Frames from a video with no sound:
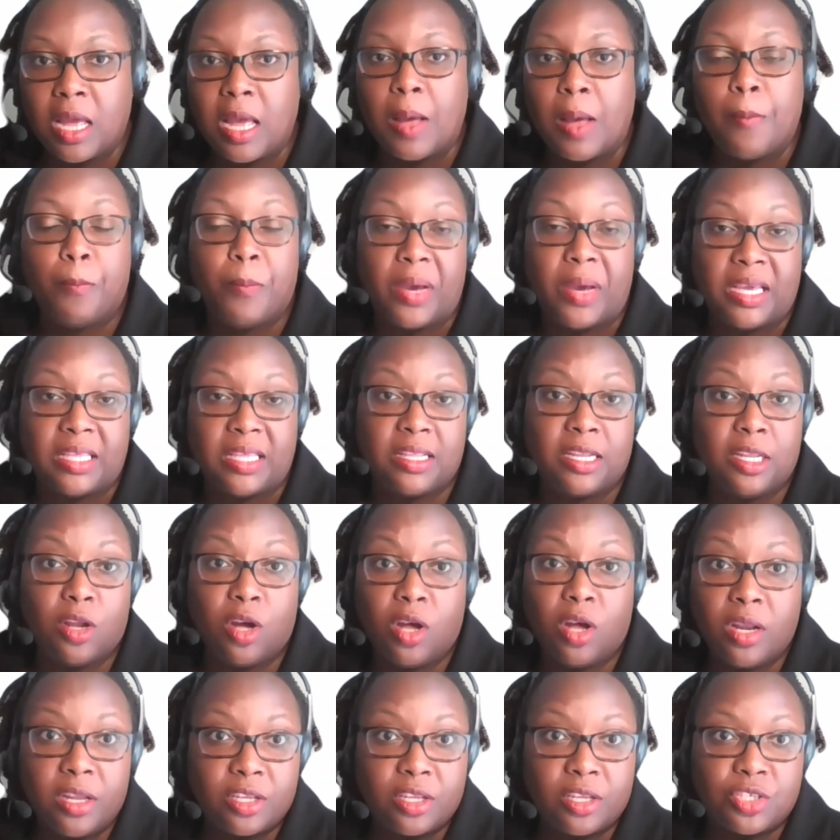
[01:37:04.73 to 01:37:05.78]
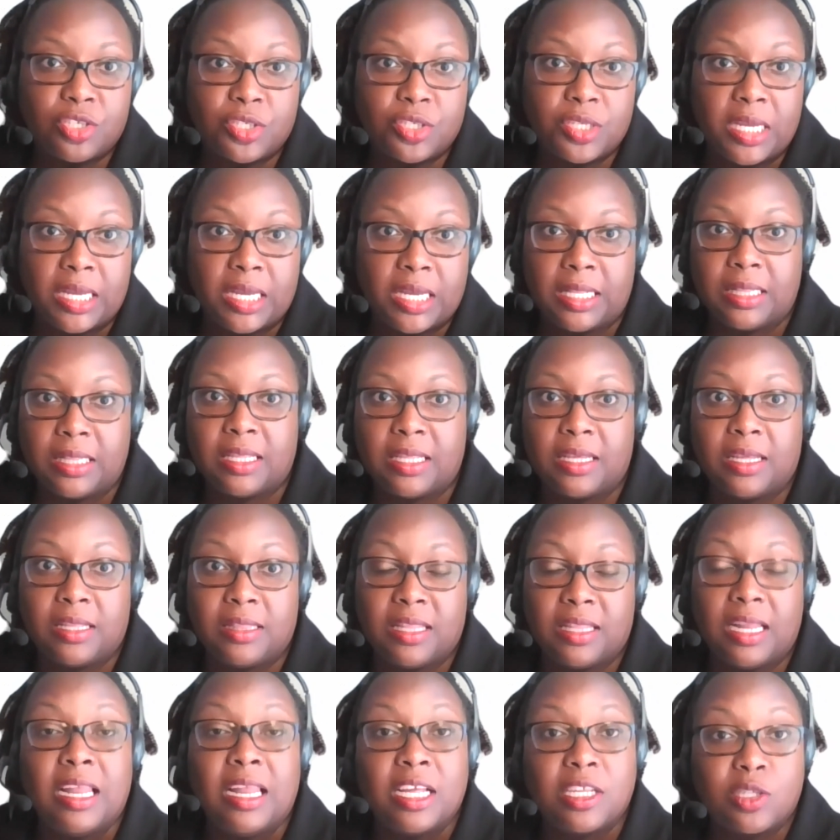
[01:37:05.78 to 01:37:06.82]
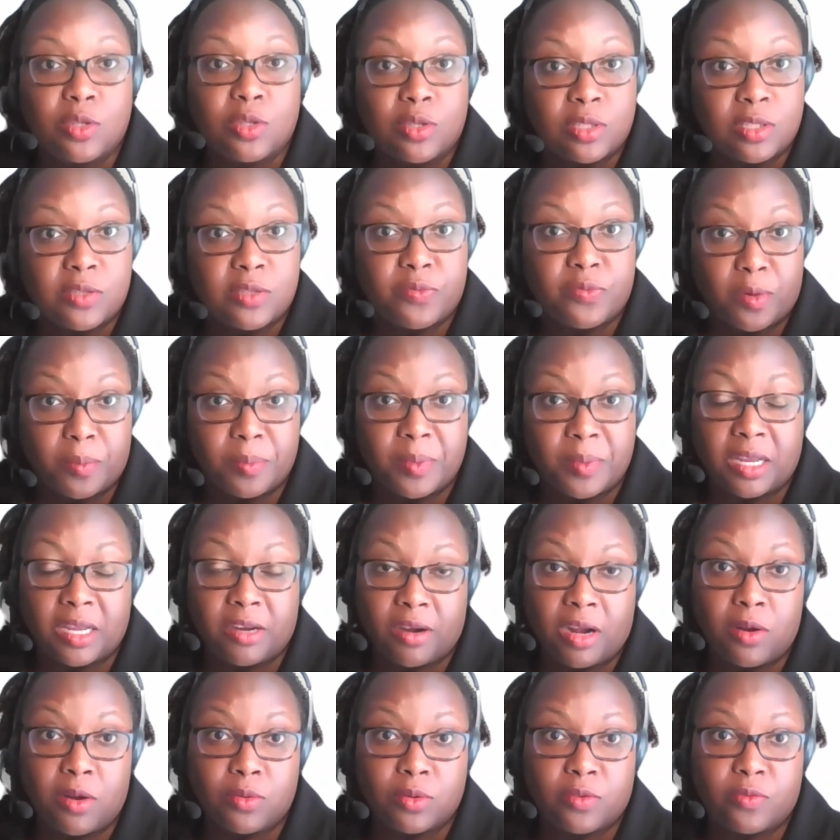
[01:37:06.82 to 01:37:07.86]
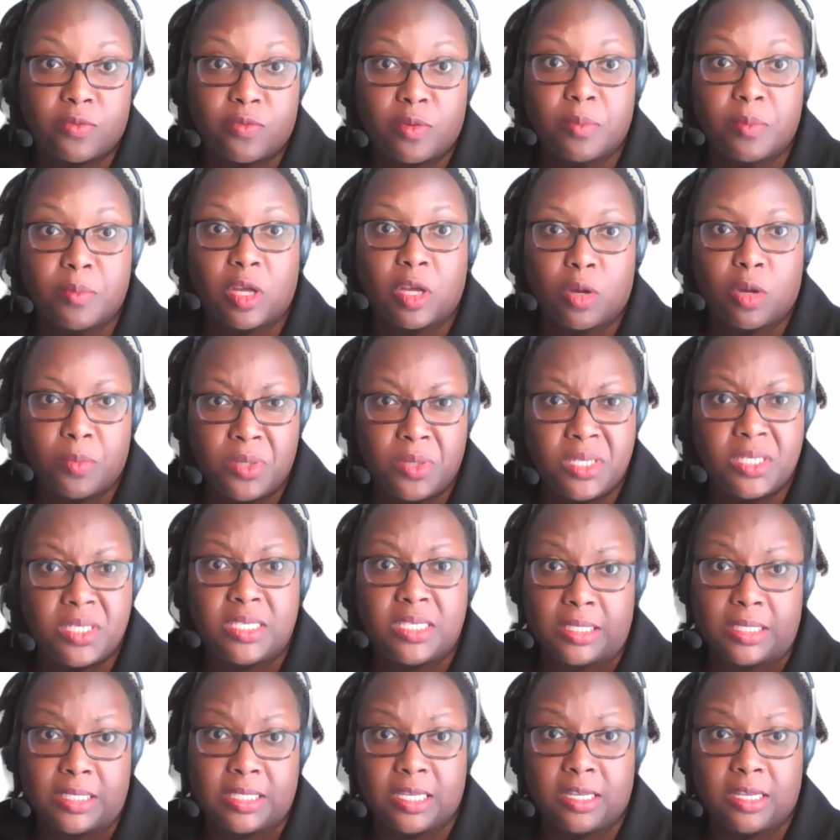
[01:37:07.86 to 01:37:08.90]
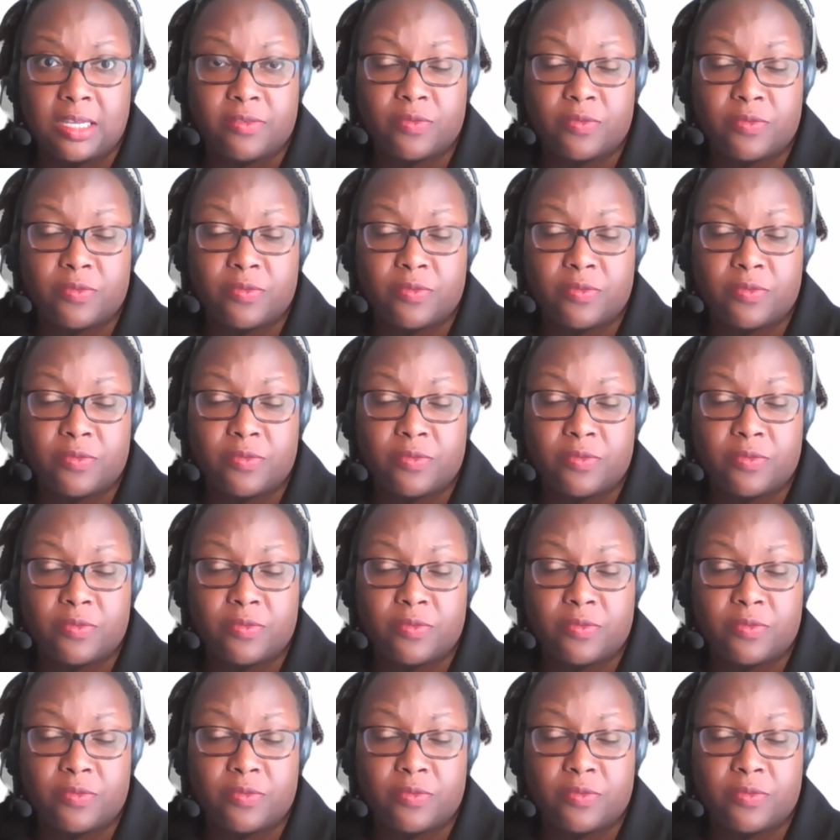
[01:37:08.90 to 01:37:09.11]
by the knowledge and the lessons from the ground, from the community itself.